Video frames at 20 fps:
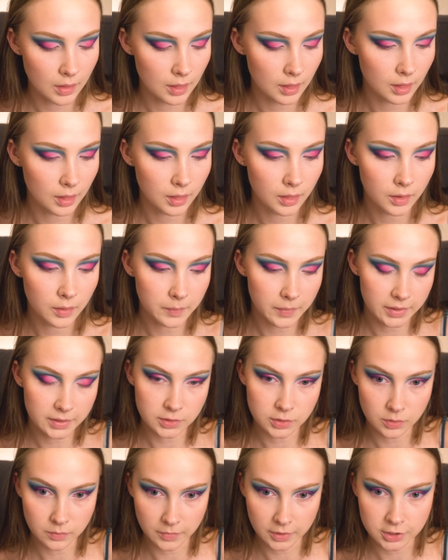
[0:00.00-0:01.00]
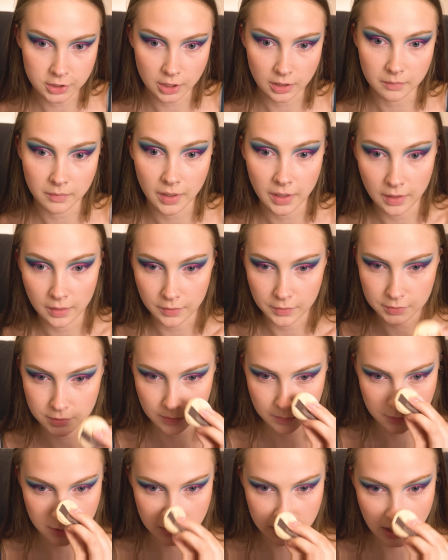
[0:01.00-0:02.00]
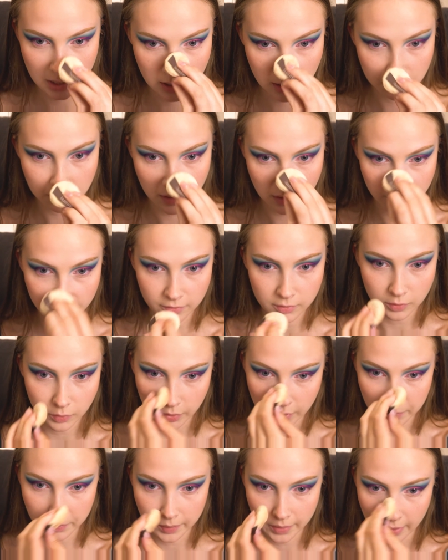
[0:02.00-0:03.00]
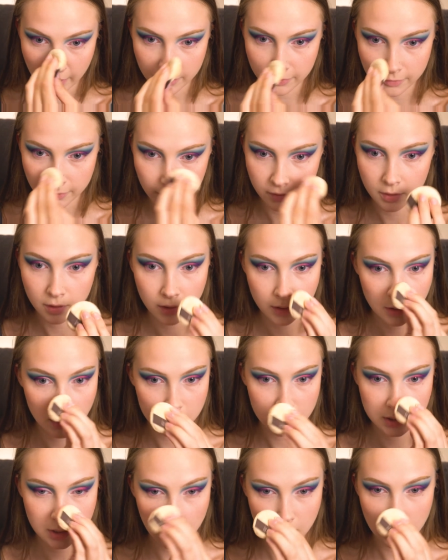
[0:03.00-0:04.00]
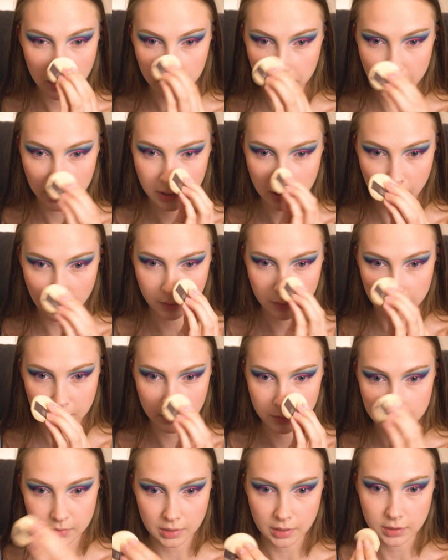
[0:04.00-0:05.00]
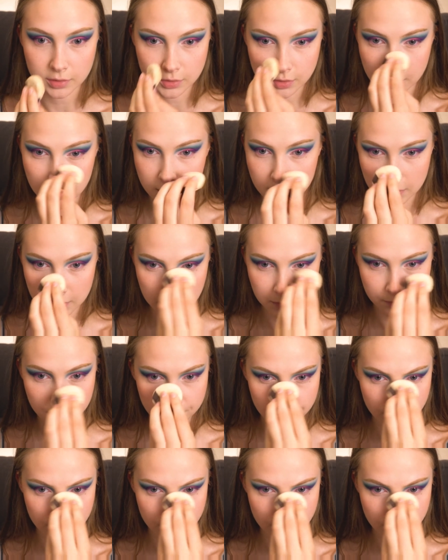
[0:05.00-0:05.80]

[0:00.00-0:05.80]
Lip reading: A little bit too much on my nose, so I'm just taking my velour puff to kind of blend out those edges.